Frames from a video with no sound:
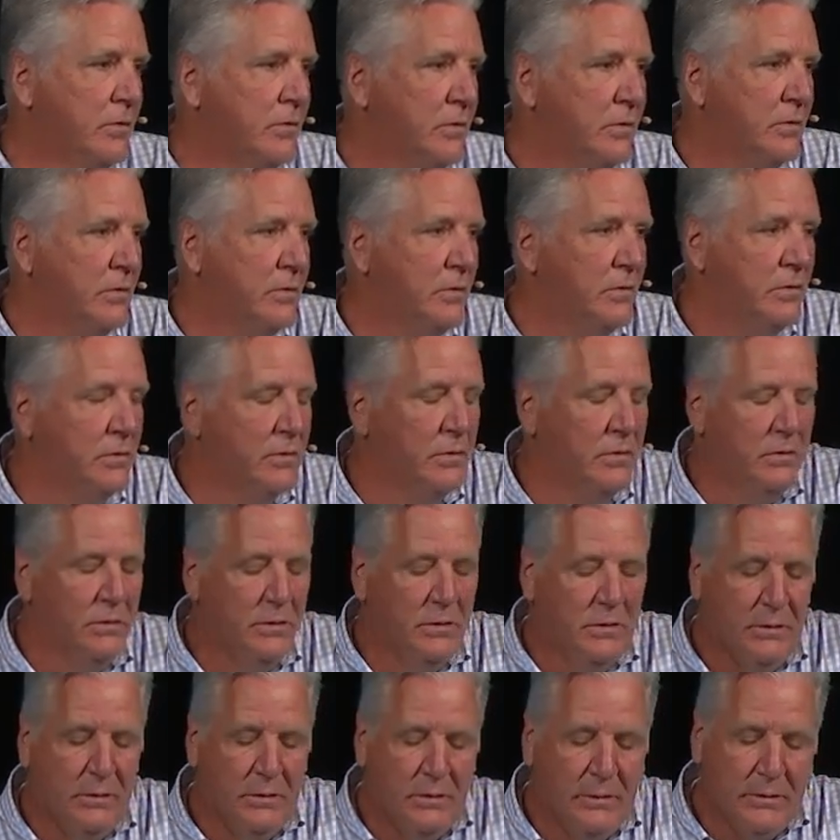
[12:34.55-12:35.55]

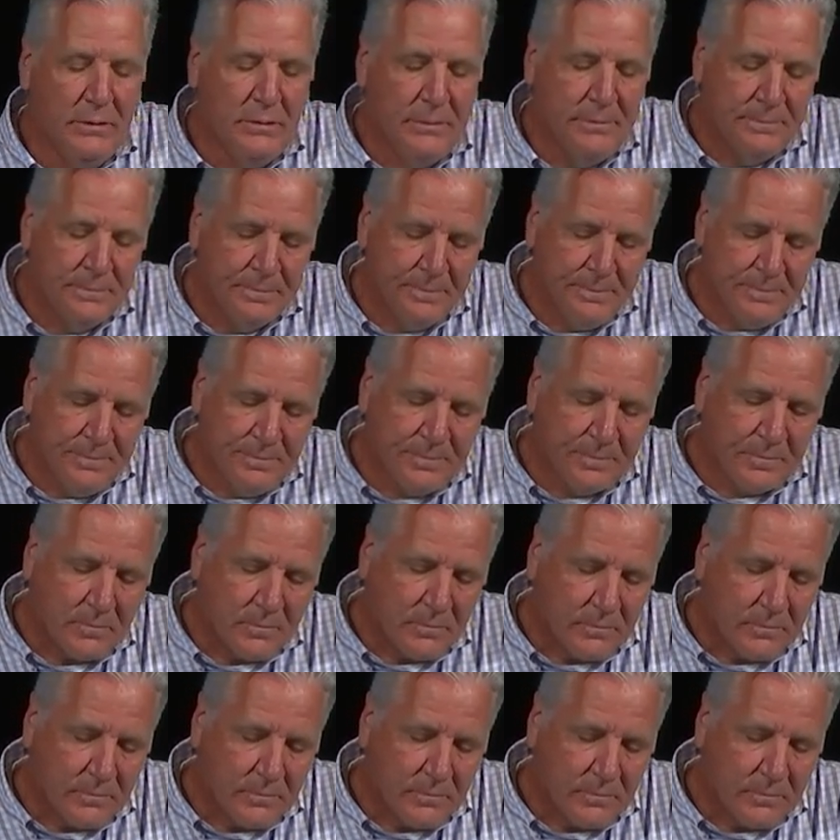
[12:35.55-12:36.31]
Nobody speaks.